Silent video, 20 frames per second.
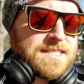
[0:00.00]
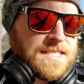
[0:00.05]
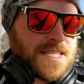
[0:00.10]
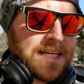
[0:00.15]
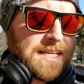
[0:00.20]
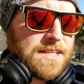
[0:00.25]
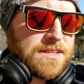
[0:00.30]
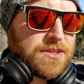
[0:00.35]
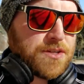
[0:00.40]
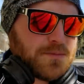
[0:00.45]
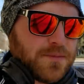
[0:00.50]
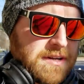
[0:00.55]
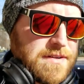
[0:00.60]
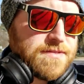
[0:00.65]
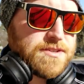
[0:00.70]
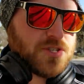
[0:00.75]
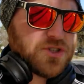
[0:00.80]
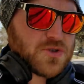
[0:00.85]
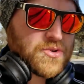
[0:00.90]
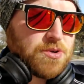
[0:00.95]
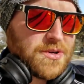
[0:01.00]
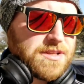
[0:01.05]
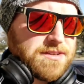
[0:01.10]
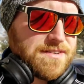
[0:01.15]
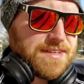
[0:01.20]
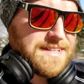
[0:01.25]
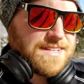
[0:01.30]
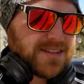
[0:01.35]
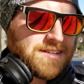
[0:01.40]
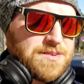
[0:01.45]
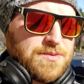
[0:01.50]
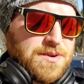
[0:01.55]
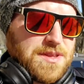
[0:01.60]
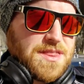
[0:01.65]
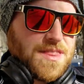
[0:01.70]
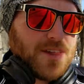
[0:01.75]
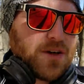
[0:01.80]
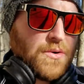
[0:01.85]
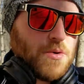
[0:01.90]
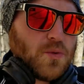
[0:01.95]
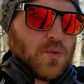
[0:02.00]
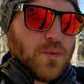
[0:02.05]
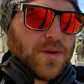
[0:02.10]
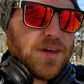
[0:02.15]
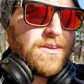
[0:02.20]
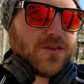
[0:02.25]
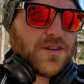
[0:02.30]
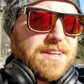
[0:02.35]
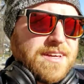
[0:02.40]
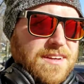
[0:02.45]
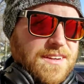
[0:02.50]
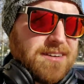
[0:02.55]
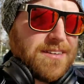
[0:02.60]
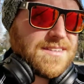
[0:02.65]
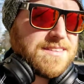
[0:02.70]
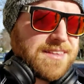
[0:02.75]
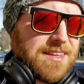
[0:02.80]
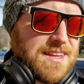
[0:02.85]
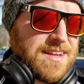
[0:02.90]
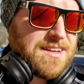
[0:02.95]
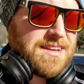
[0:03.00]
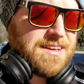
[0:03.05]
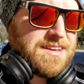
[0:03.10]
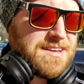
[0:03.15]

take a little bit of a stroll of it with the old wheel here, and then,